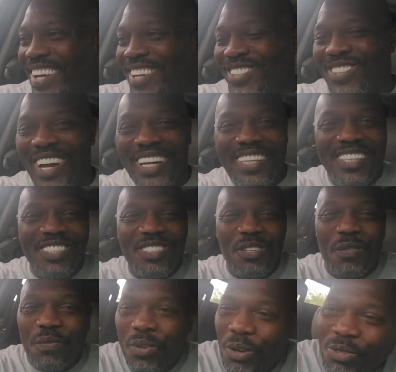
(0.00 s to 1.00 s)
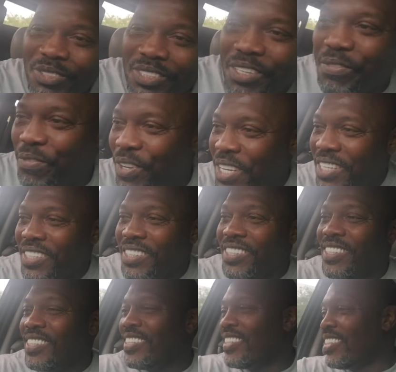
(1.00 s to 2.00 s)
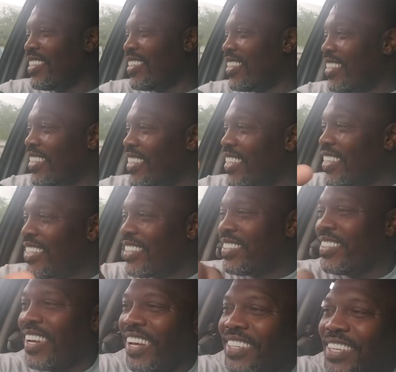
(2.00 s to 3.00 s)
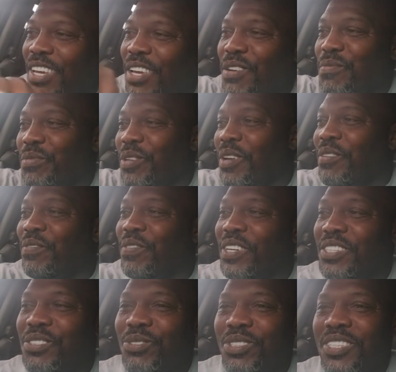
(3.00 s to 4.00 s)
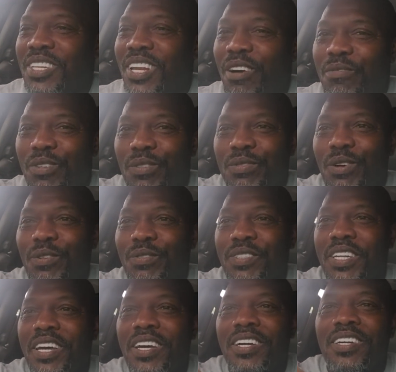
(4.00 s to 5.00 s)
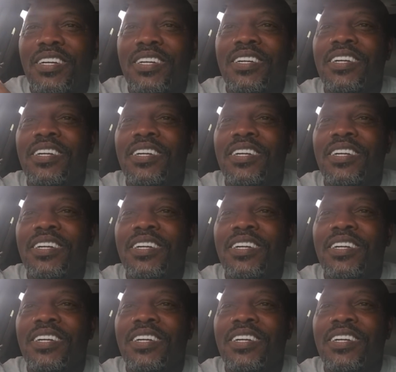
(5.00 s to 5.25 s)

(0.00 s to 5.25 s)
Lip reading: Trying to get your first defeat? She's like, King Fish, you see that river over there?